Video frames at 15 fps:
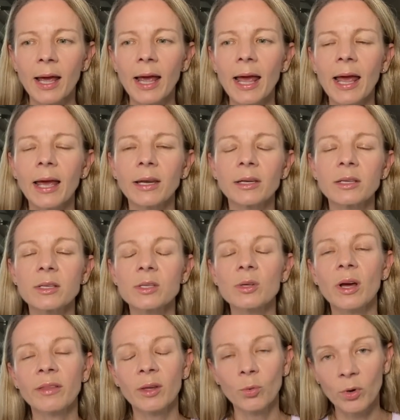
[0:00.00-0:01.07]
And
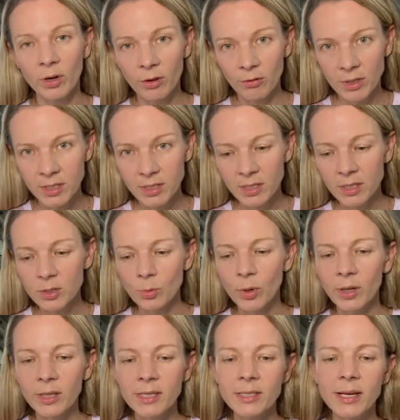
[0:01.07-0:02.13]
I think one of the reasons as
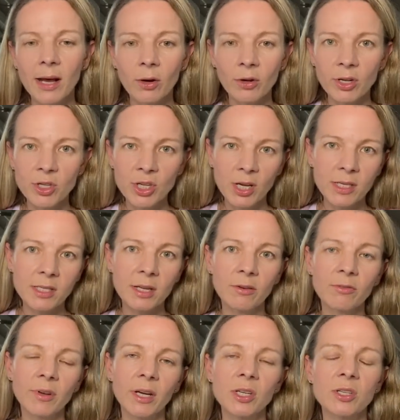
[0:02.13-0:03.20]
well, he's now got a chest
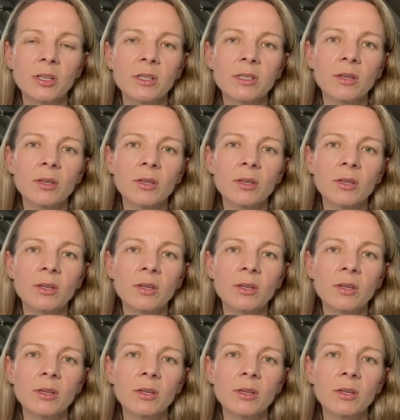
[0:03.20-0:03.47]
infection.